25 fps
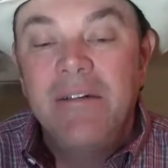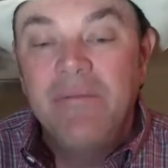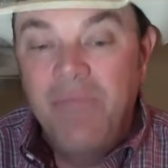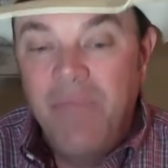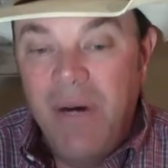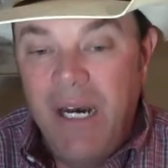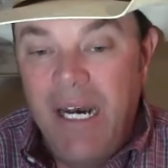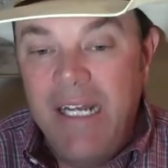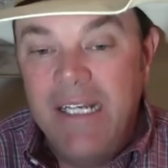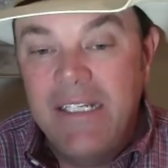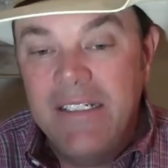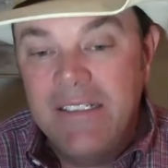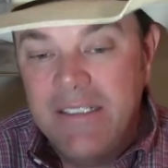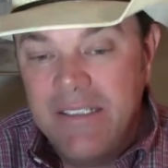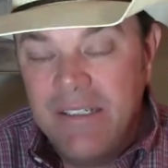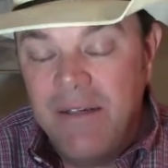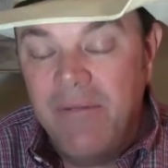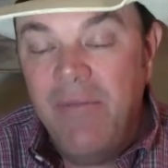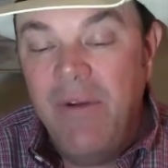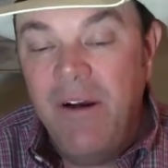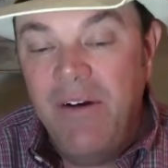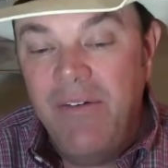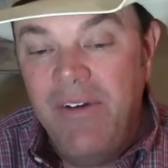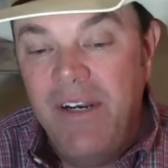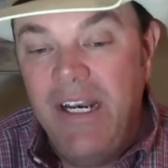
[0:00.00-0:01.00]
But
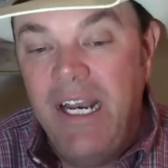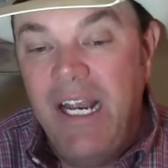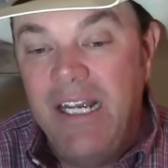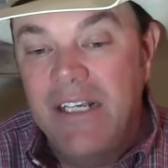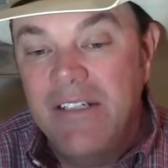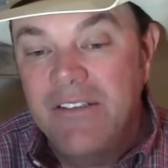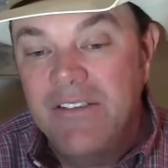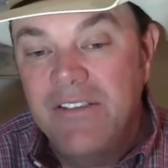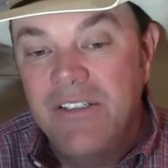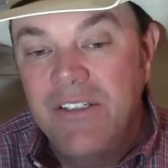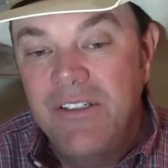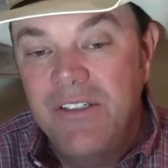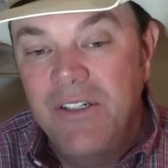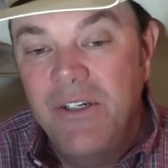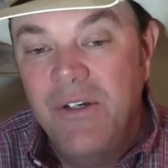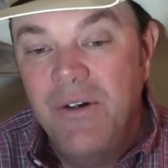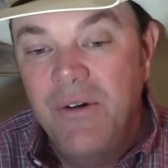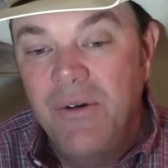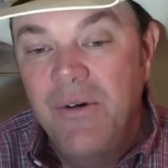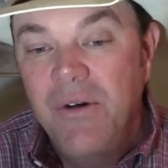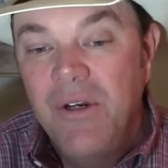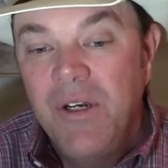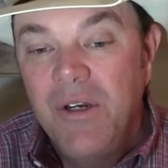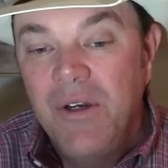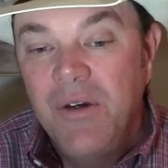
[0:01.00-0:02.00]
some of it has to
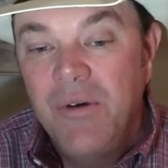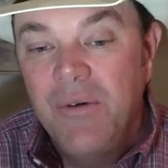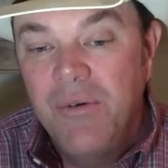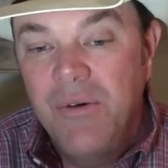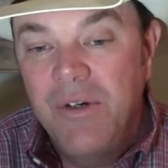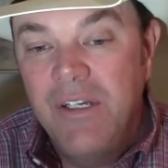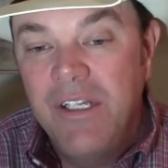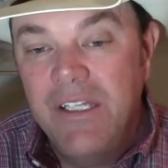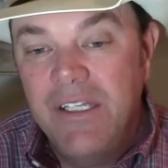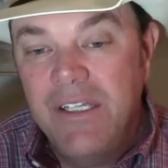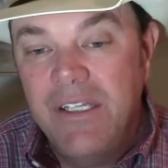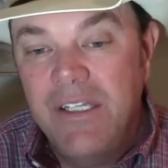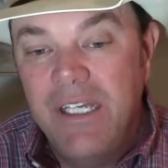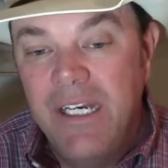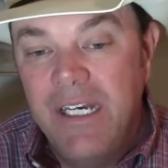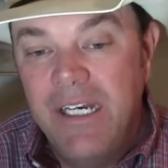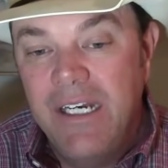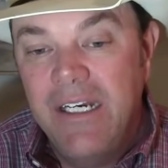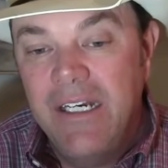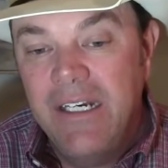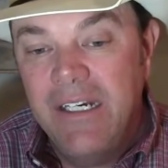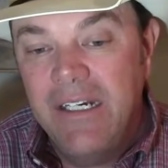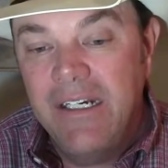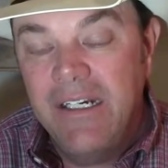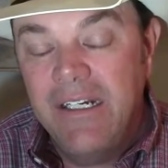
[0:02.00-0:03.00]
do with
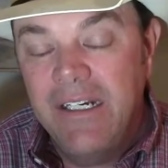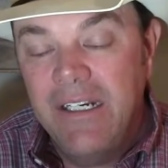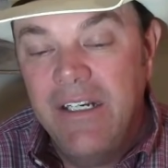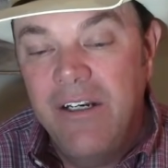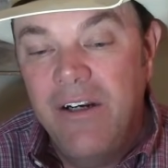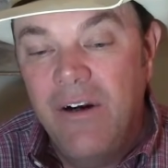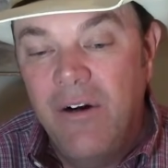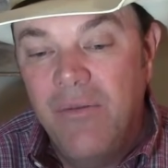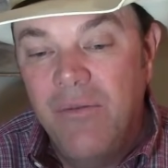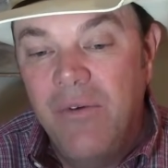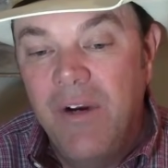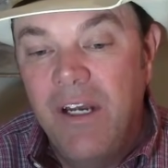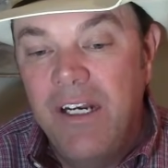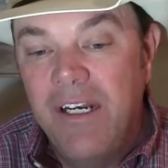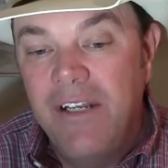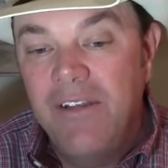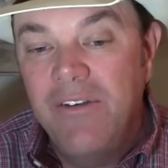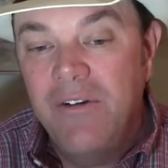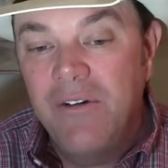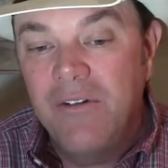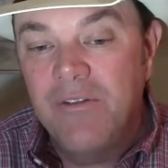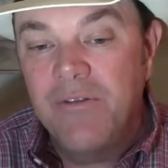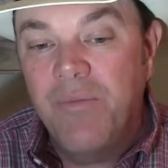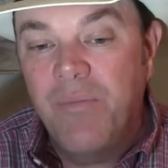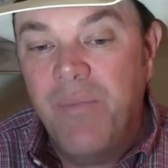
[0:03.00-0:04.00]
you know, running
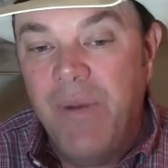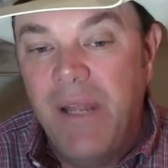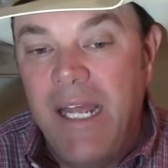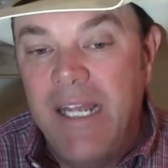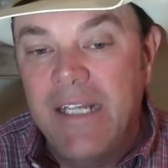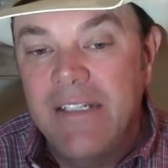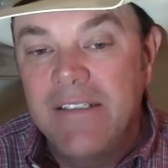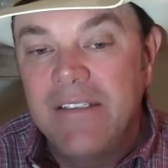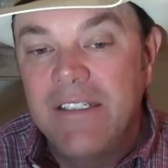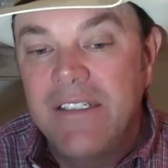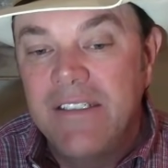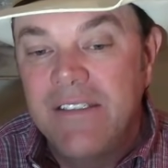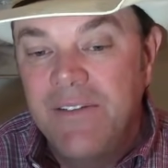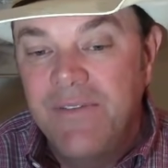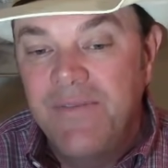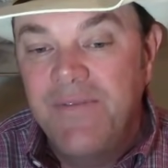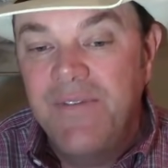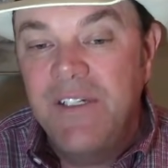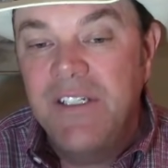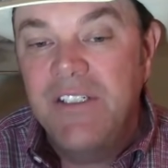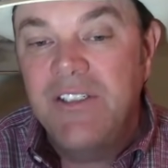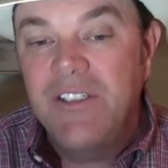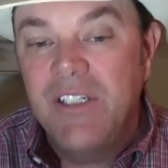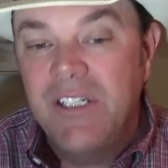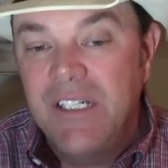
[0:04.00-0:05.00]
those plants as
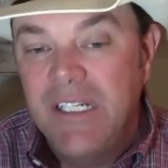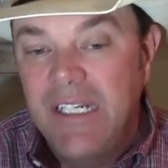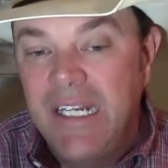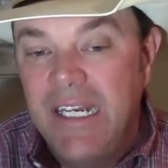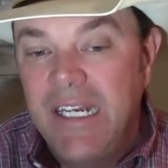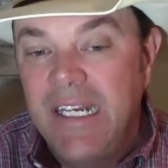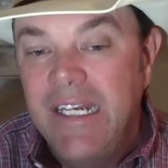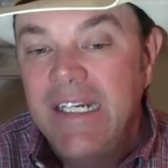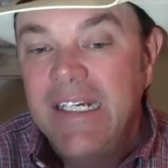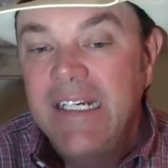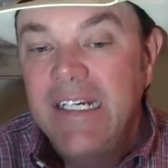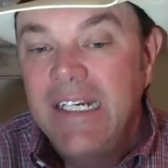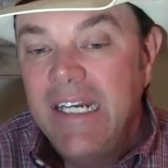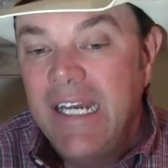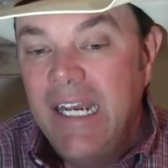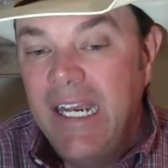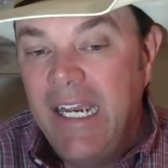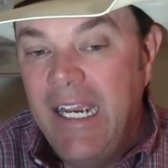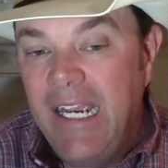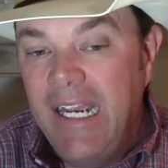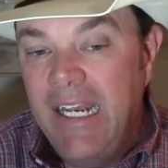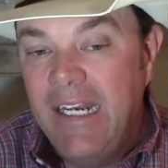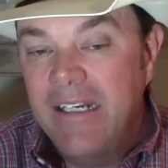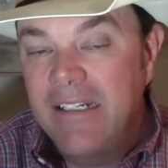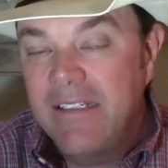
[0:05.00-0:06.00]
efficiently
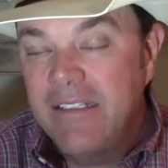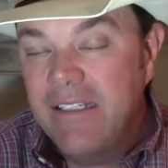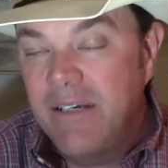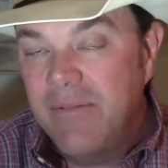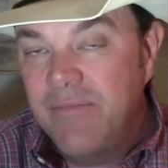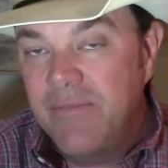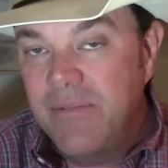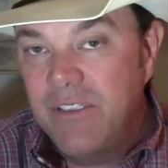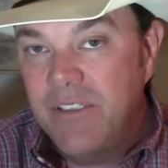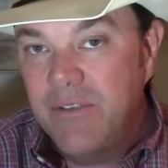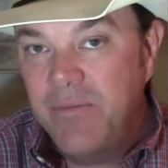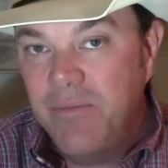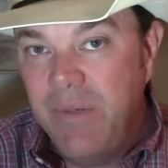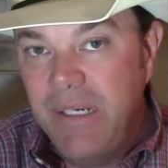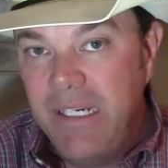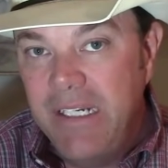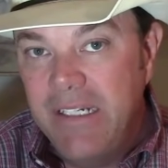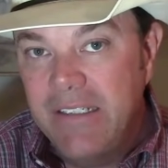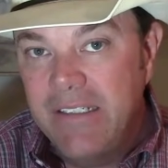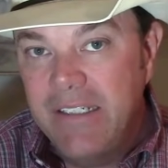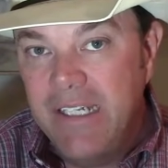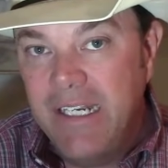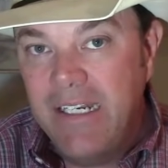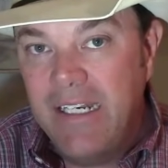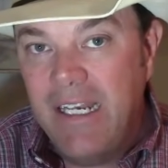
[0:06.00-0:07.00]
and as up to speed
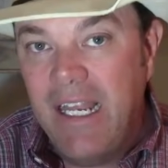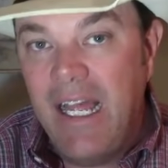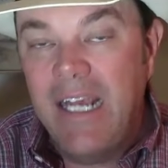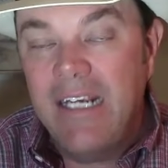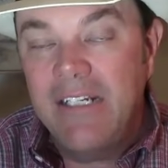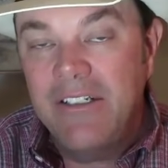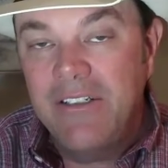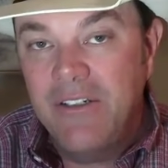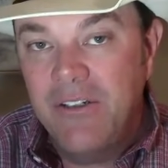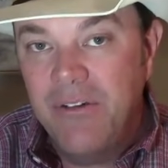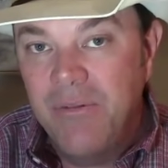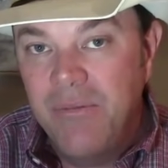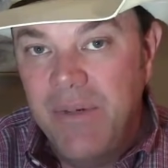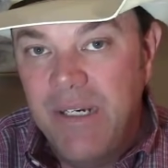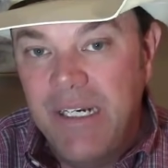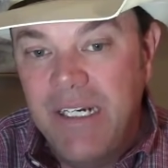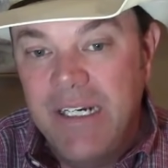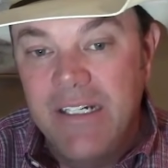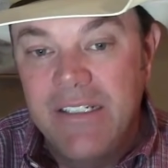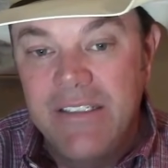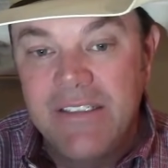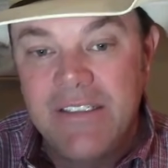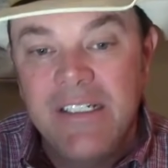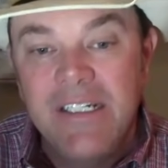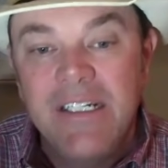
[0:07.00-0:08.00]
as they'd like to,
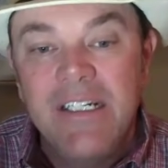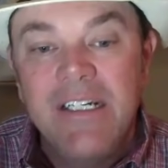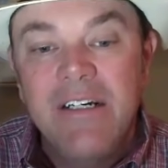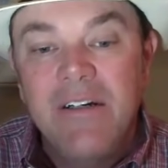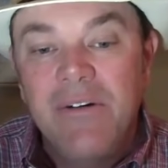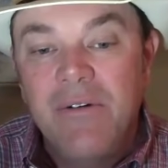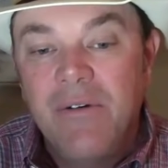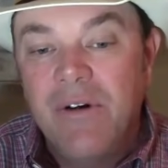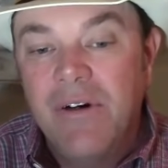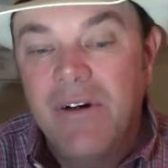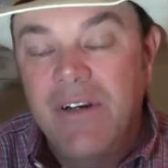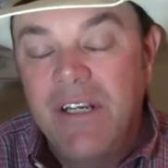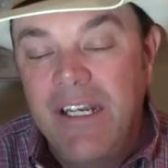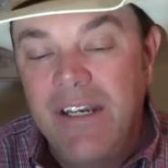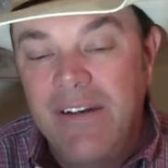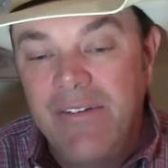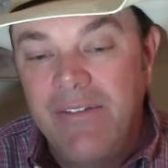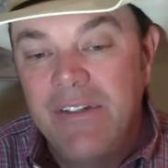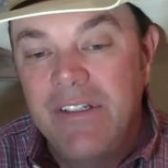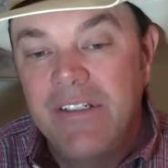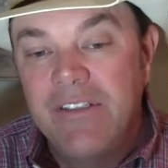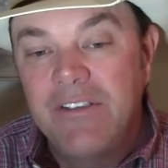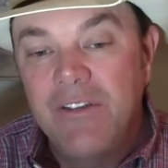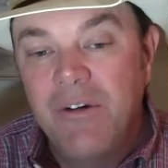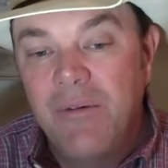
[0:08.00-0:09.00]
because we're
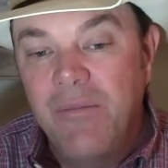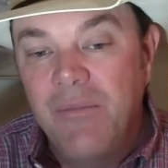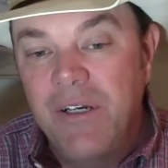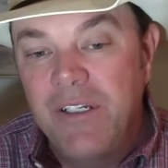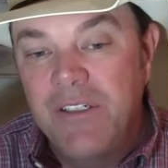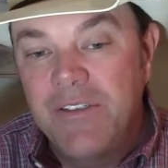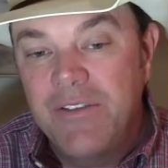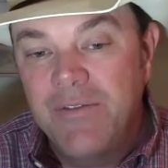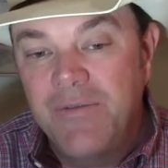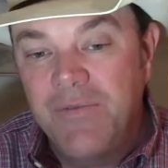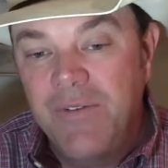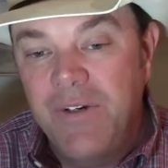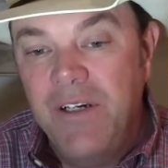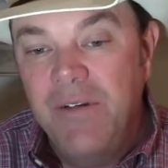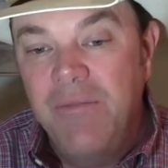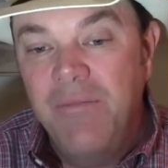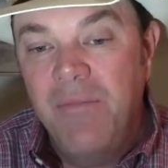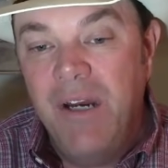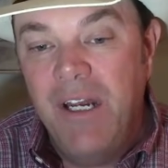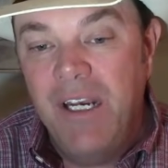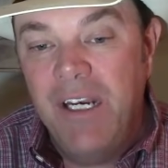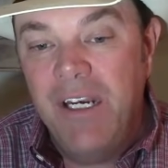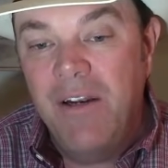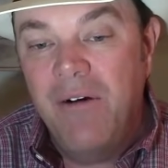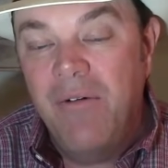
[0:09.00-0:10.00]
giving so much free
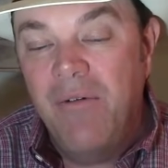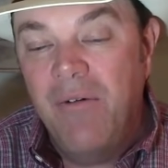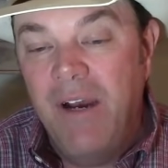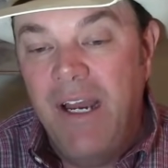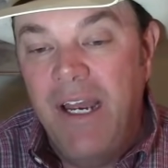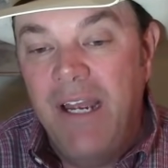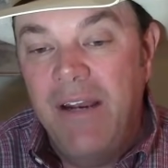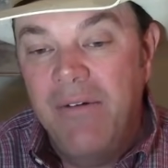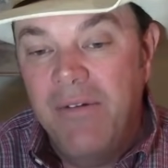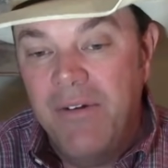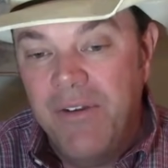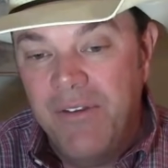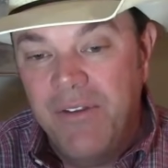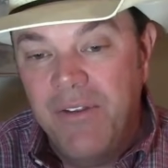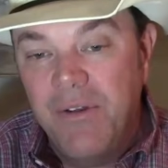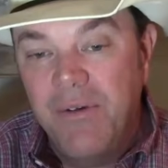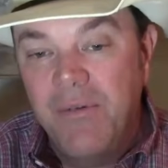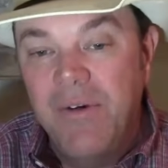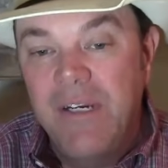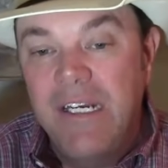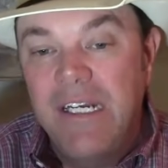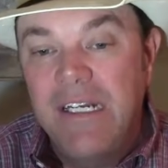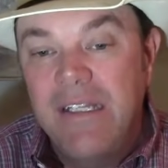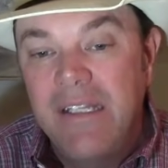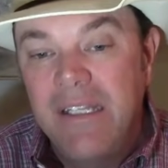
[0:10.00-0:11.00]
money away with the
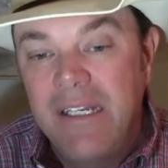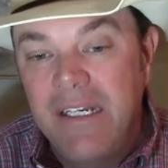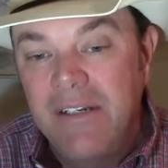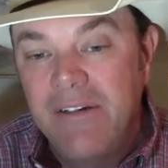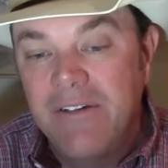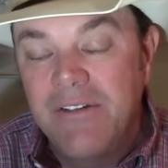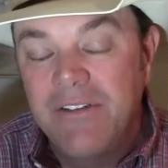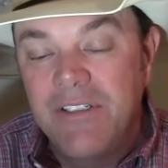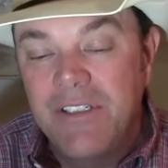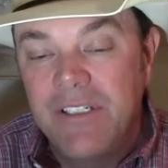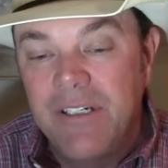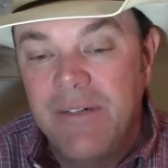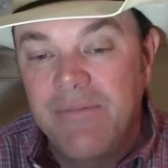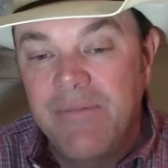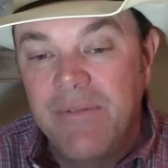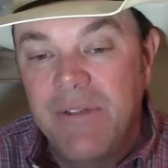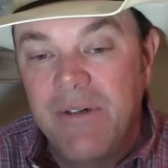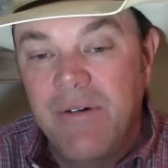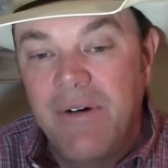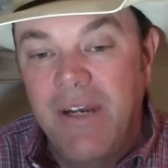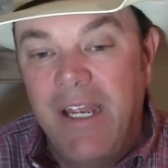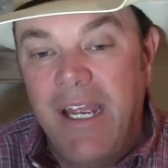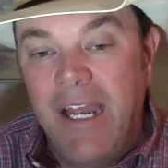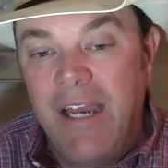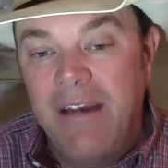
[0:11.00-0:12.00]
weak leadership that
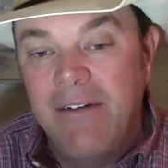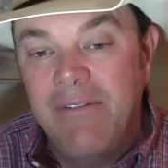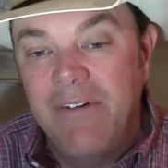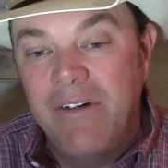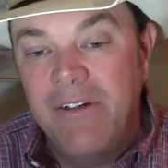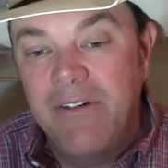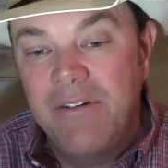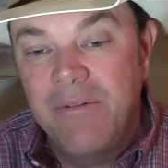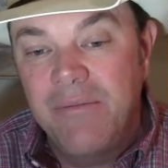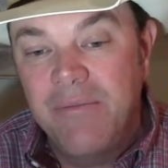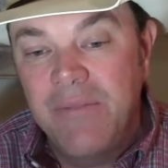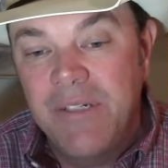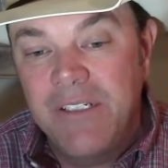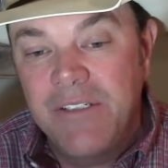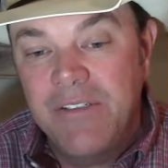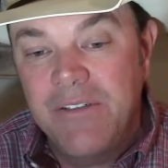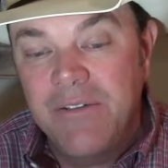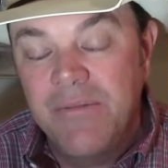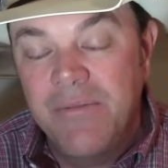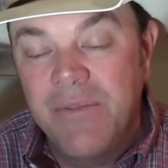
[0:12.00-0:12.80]
we have under Mr.